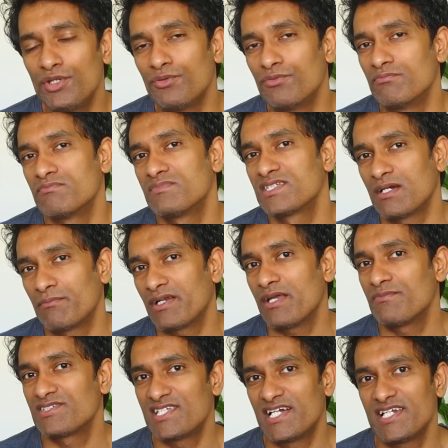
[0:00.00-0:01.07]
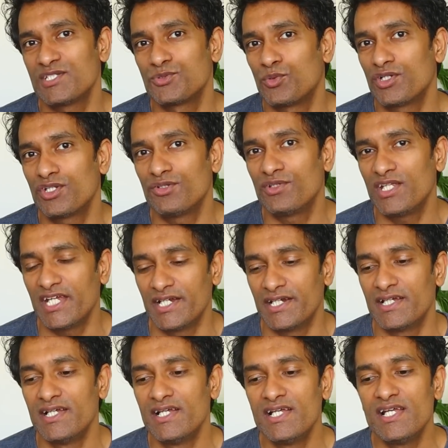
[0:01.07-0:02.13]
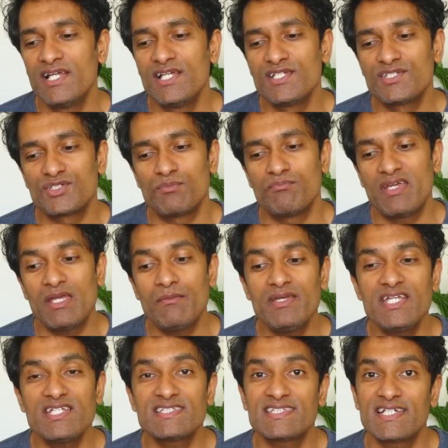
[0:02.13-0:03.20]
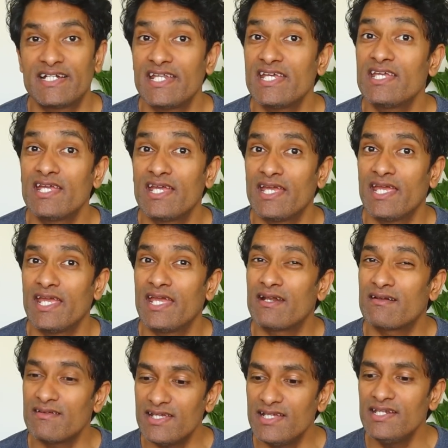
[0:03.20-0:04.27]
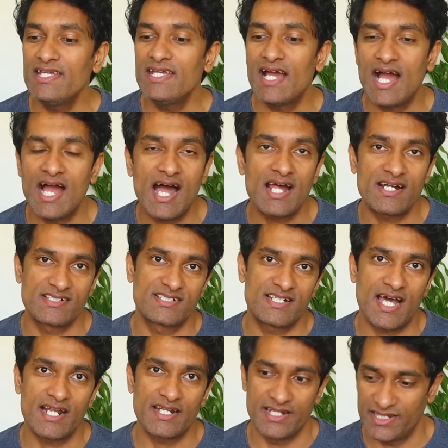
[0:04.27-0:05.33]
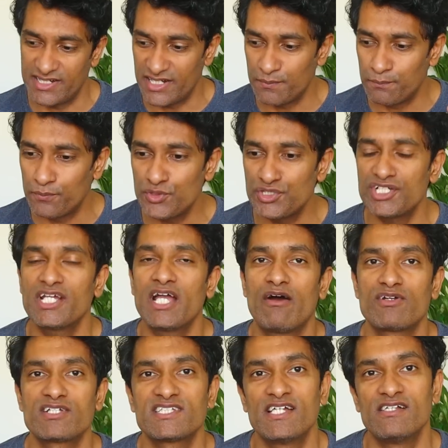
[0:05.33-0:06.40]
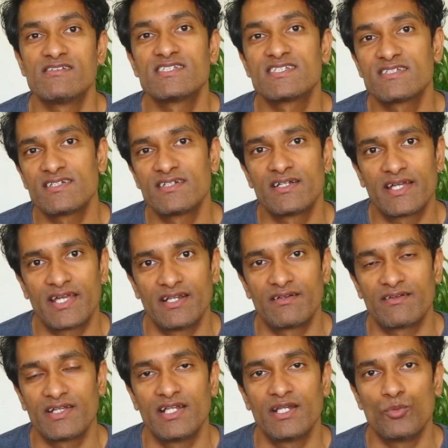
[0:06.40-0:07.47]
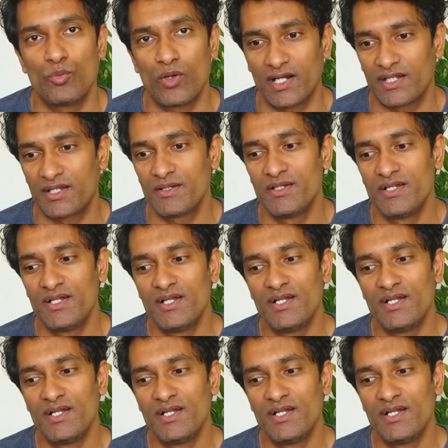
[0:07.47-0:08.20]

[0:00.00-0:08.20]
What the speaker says: knew? Sometimes that is what you need. So maybe setting a really hard target and pushing ourselves can really work.